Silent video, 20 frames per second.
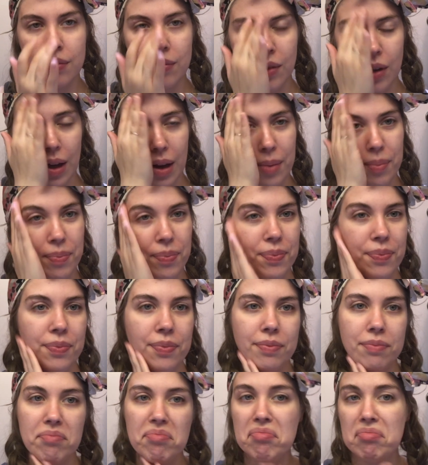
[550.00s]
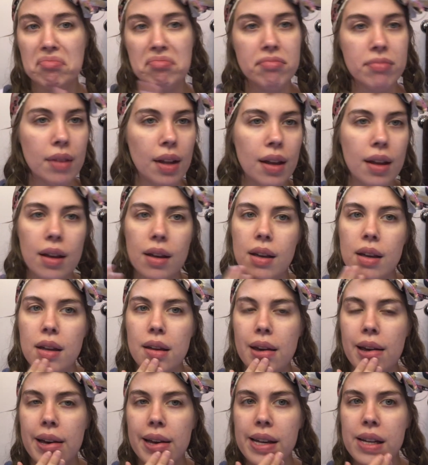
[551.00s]
Okay.
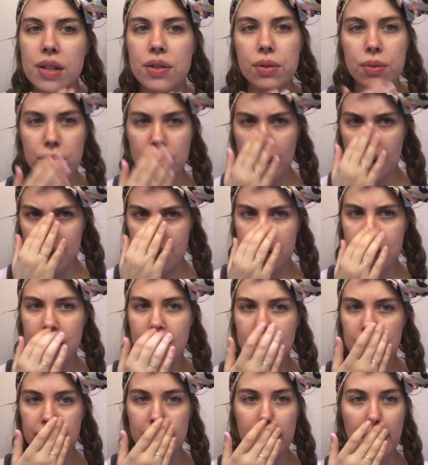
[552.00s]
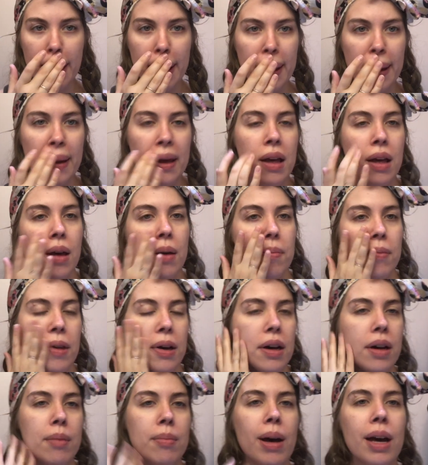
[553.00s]
Yeah, it's nice. It's light.
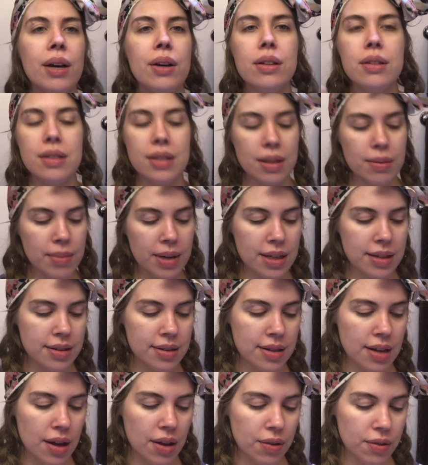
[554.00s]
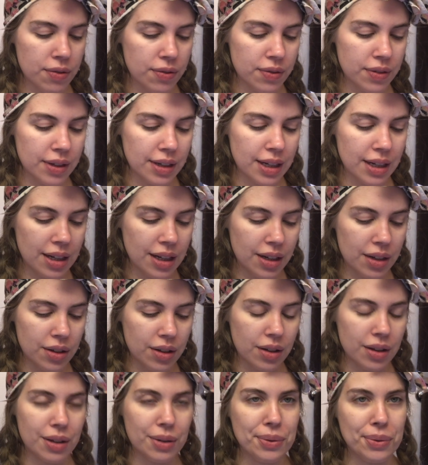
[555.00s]
I could see myself getting
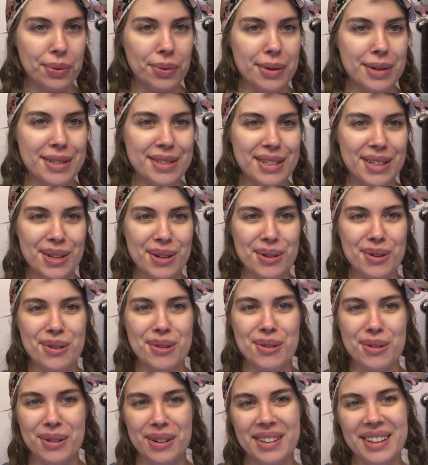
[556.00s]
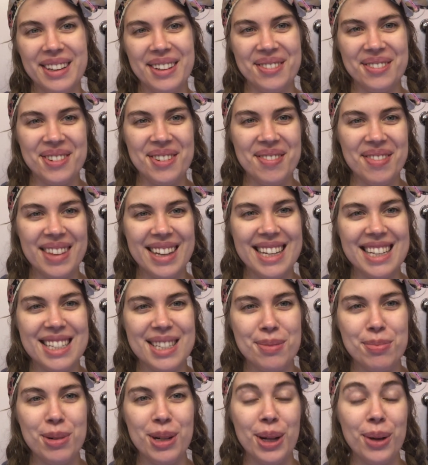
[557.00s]
a little greasy or oily from
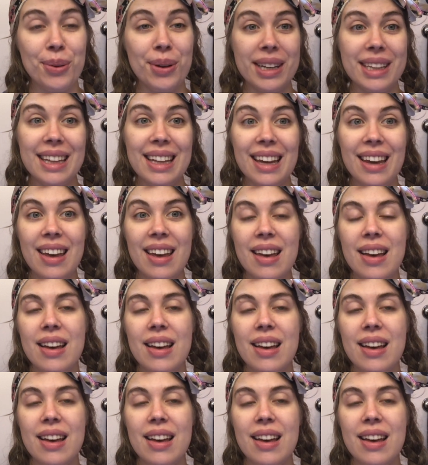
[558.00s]
this pretty quickly,